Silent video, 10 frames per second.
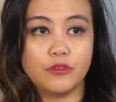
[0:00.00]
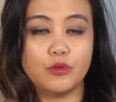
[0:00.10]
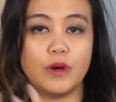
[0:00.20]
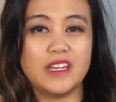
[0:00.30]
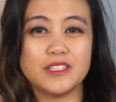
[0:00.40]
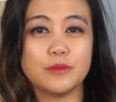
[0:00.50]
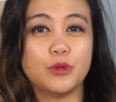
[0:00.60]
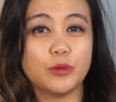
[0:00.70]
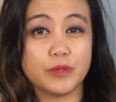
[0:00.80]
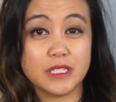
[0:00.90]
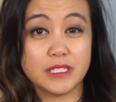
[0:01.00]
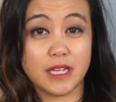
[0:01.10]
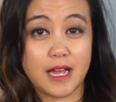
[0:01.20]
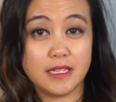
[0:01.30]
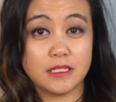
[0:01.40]
for one, it's a more
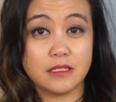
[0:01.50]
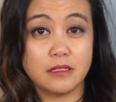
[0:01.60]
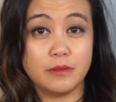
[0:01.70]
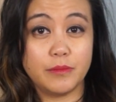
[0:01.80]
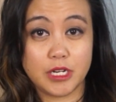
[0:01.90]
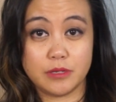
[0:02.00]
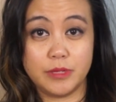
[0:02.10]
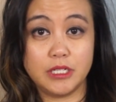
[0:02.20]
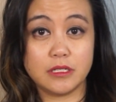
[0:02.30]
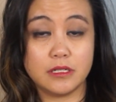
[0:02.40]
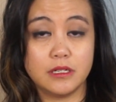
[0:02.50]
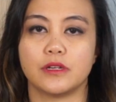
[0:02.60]
precise measurement.